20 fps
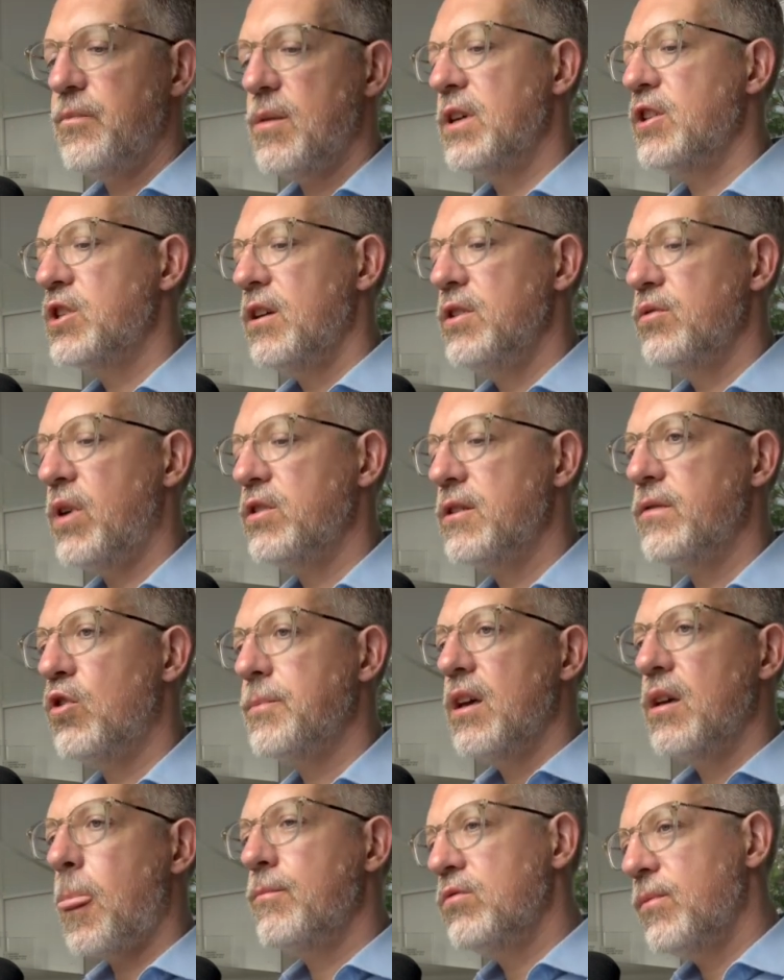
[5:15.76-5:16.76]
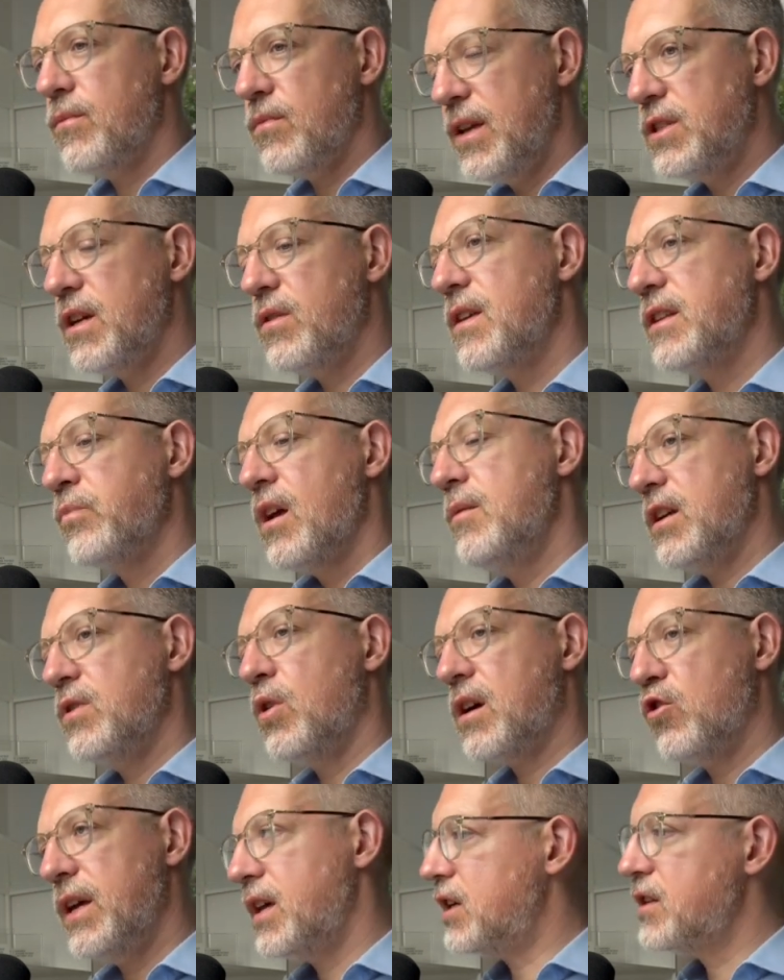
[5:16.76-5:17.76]
Right, like how to write claims
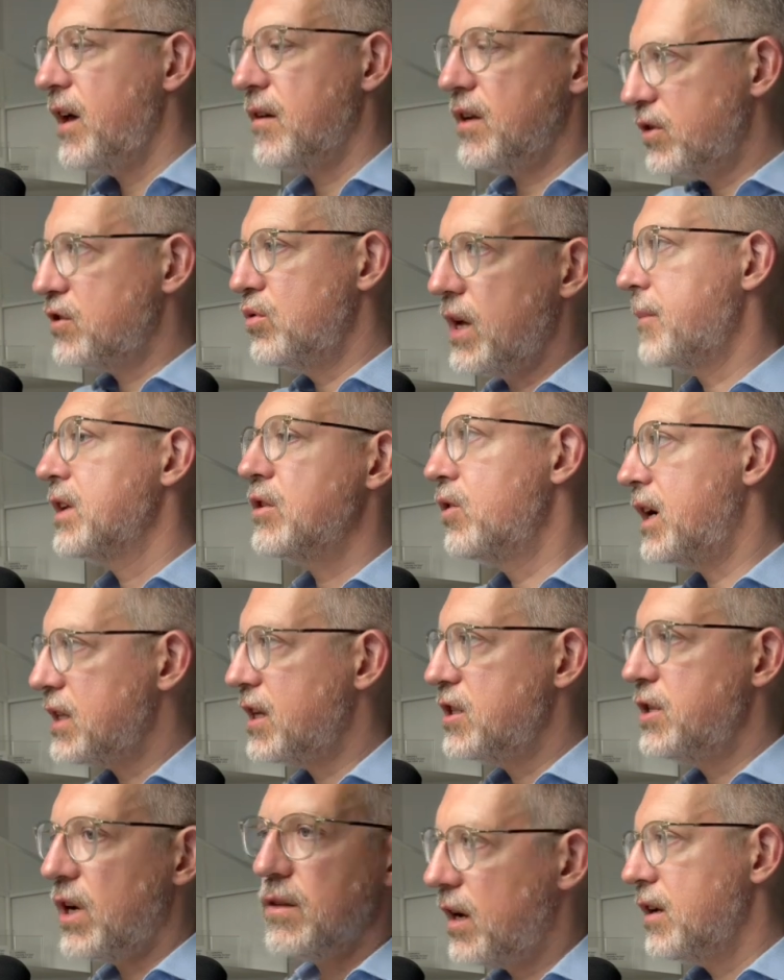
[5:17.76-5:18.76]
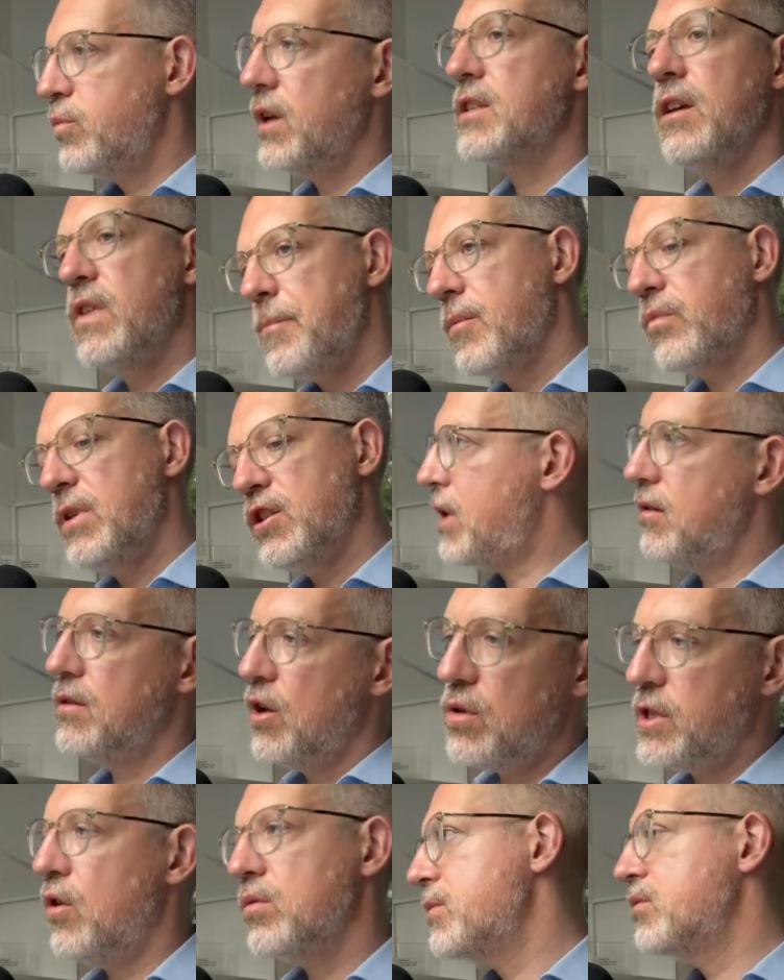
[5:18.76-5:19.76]
that are both broad enough to protect the
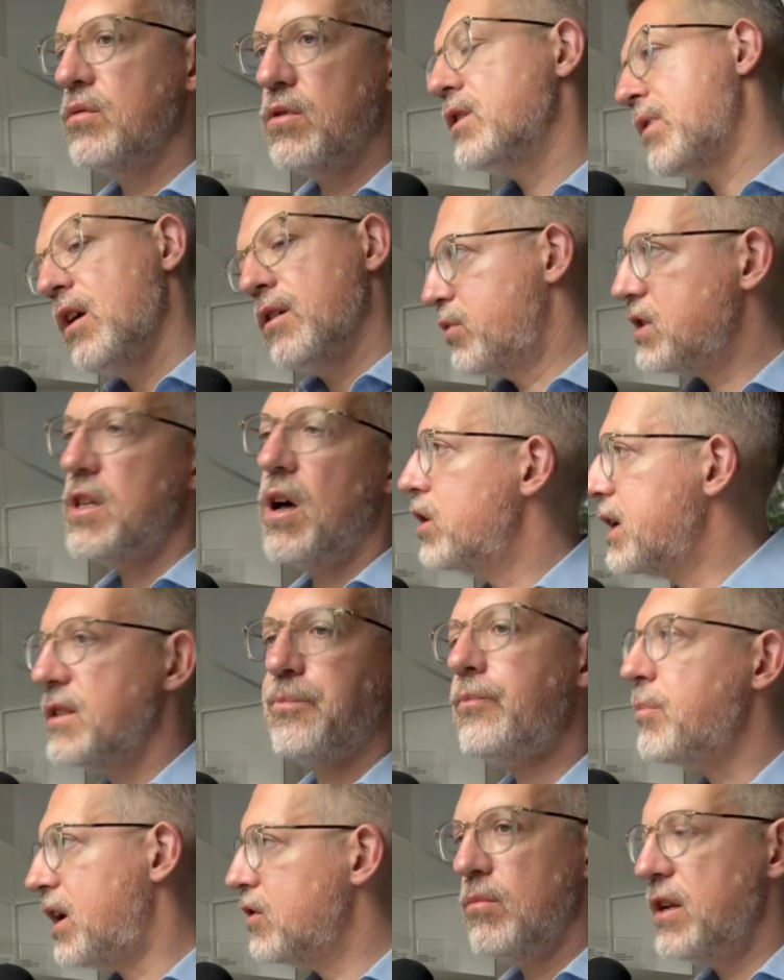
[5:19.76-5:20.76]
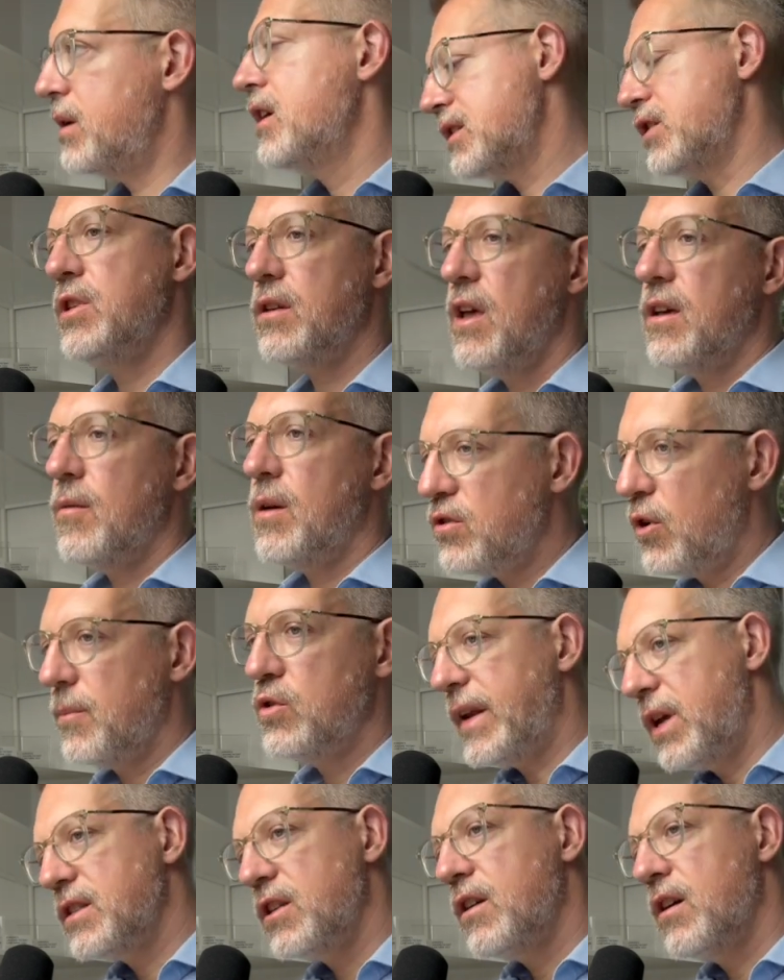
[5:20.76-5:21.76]
invention but also specific enough to hold up
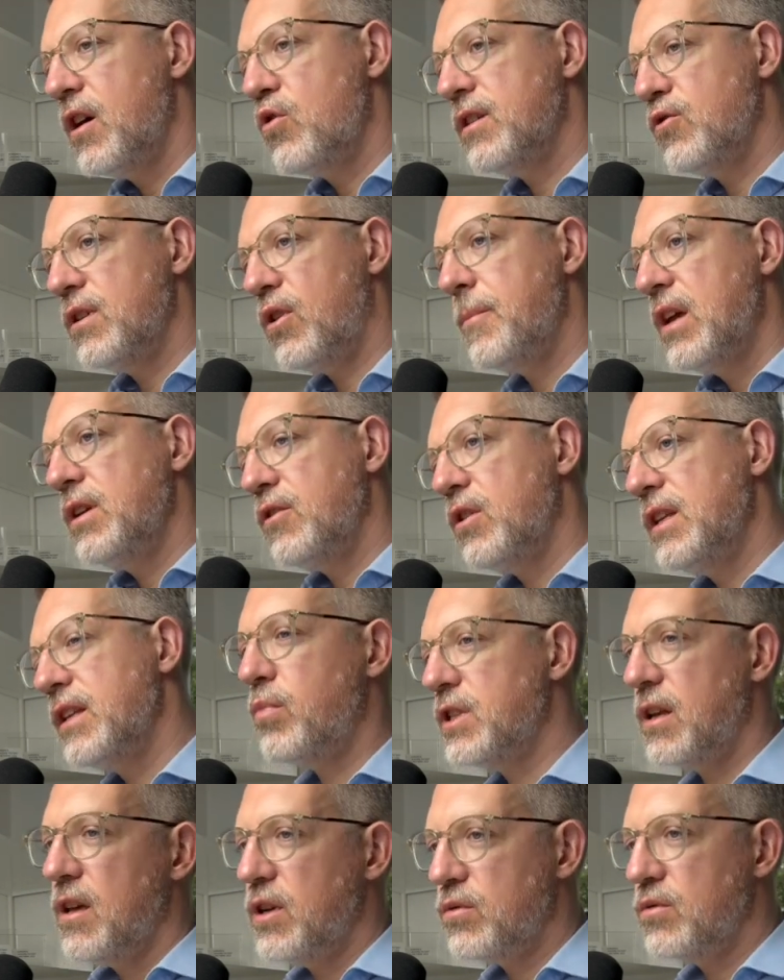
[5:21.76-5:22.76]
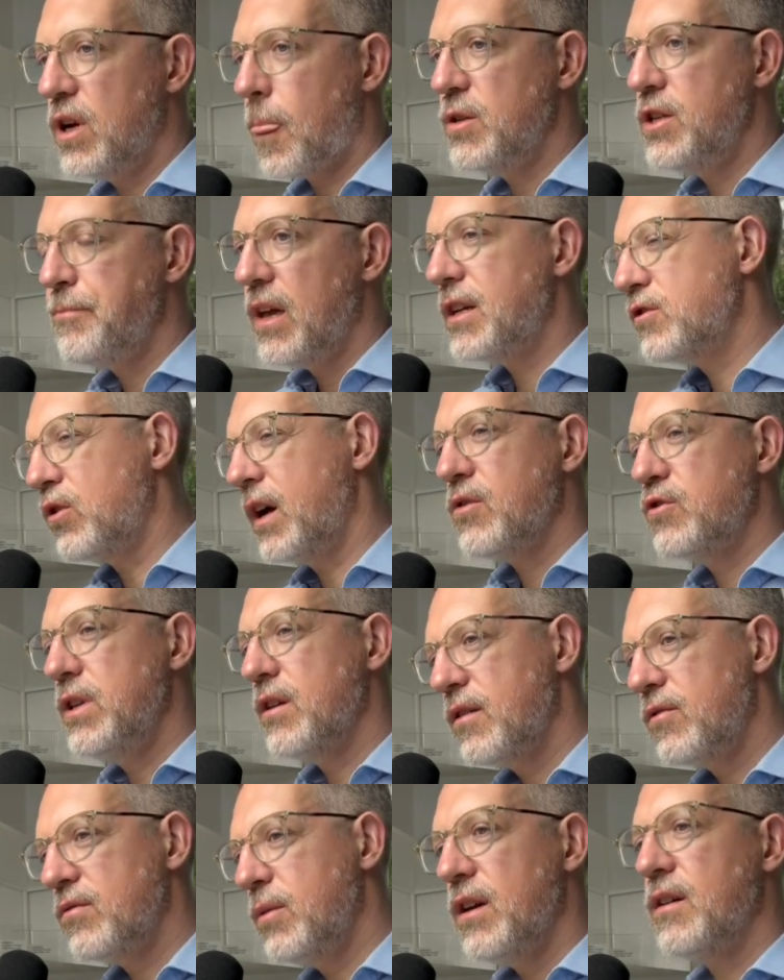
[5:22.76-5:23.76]
in court. Exactly, what's called claim
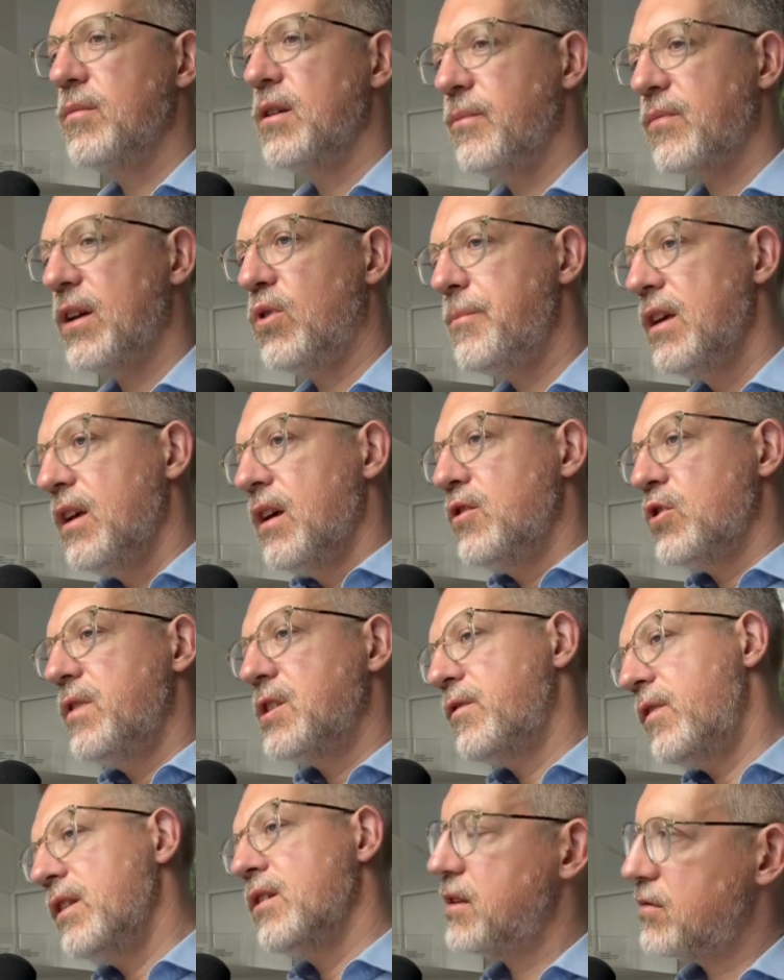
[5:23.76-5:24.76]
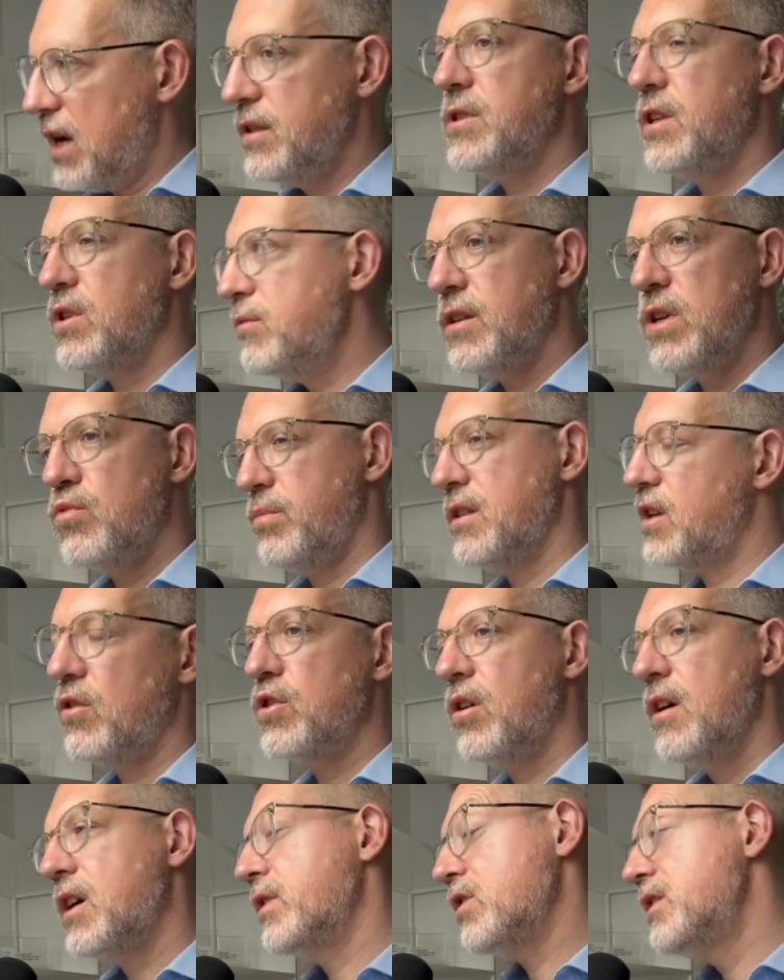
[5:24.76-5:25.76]
construction. And they also don't understand the
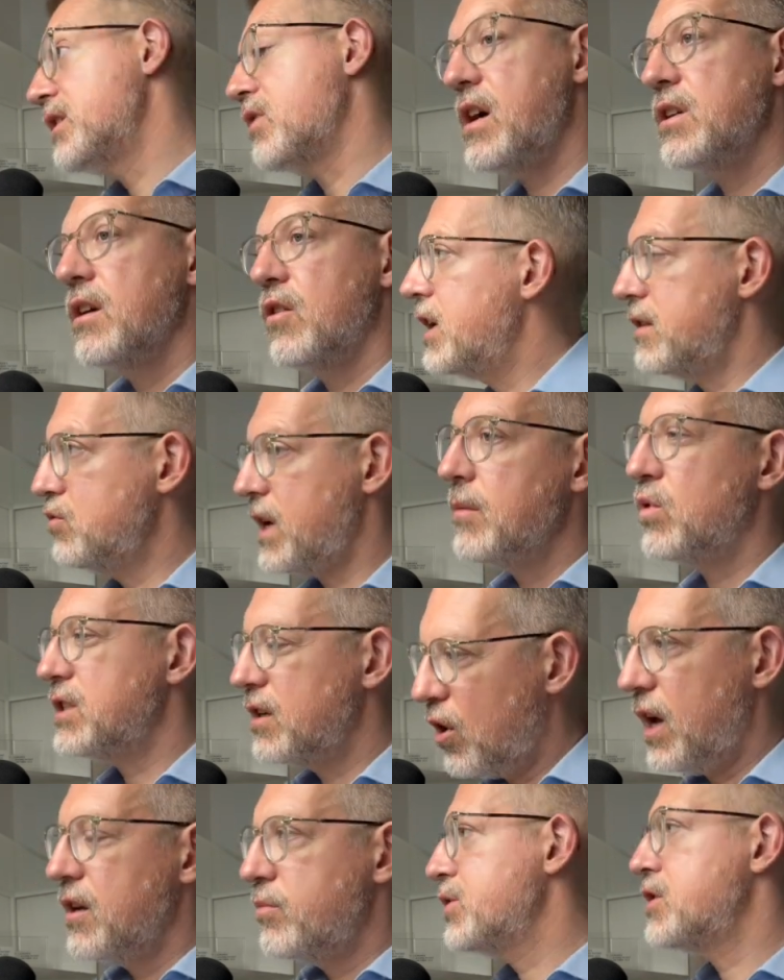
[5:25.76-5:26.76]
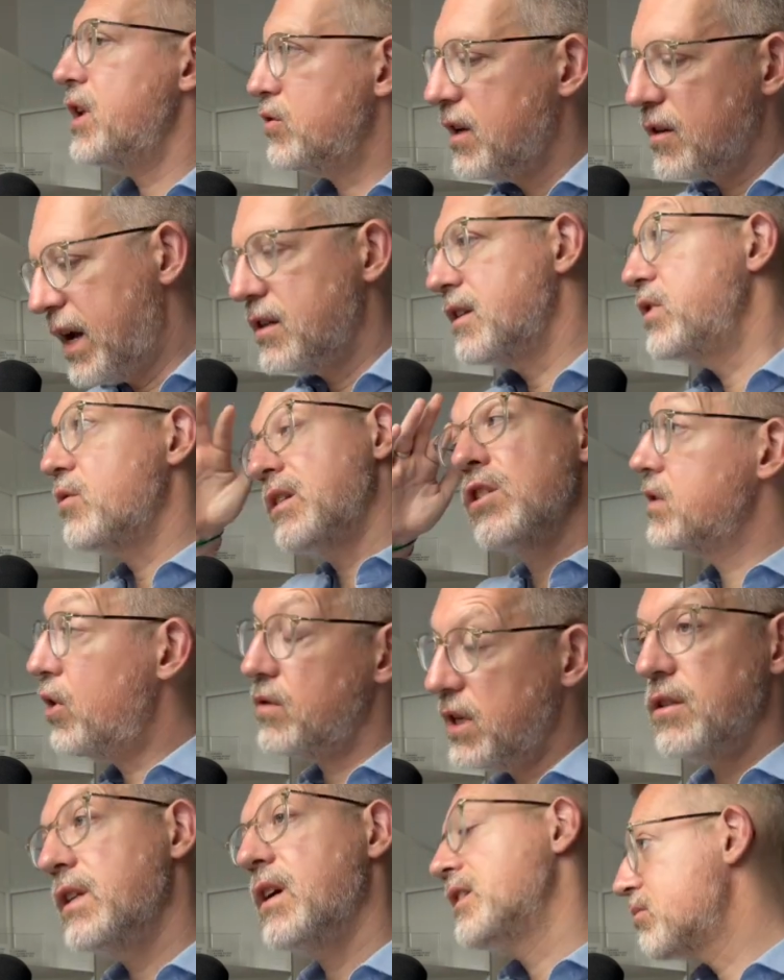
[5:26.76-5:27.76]
specific requirements of
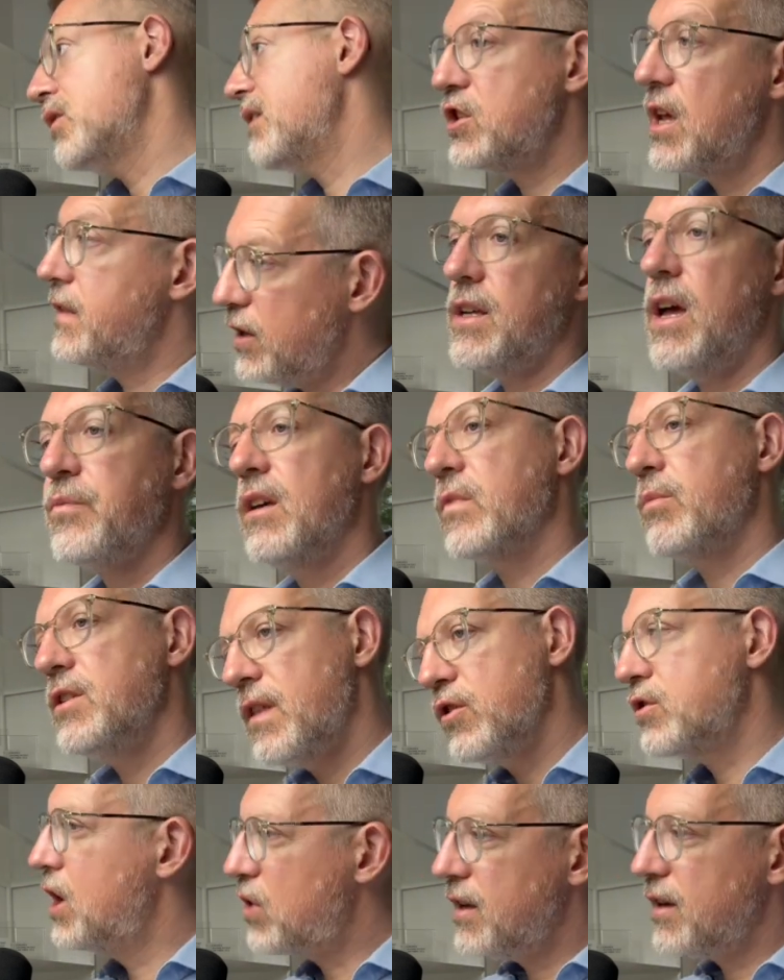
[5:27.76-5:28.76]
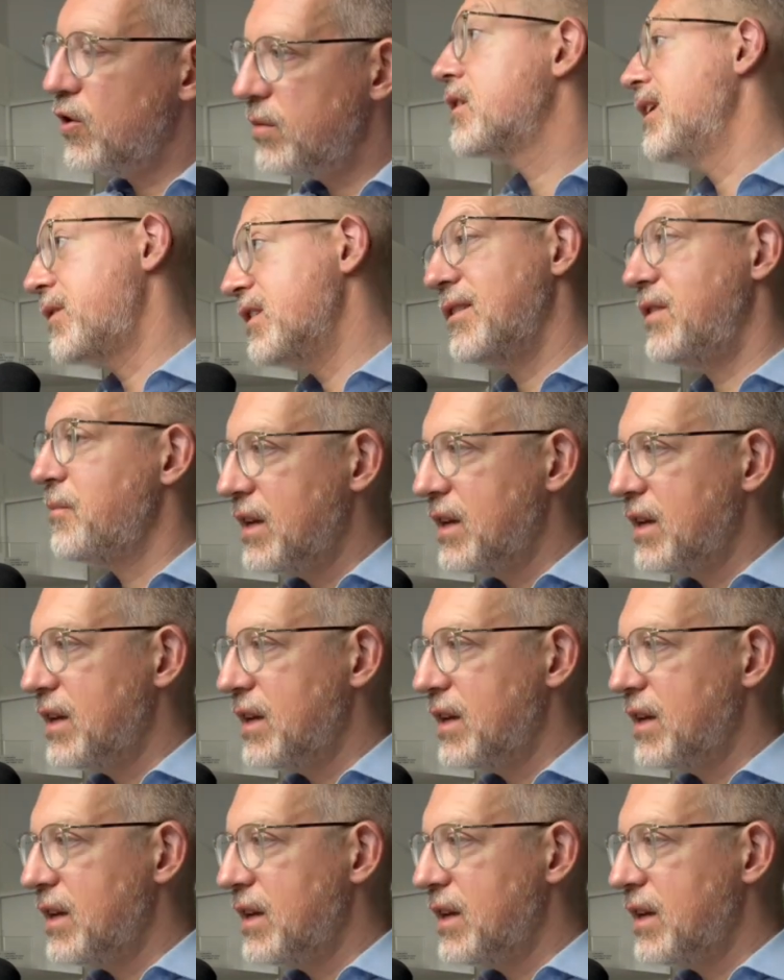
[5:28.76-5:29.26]
different patent offices around the world.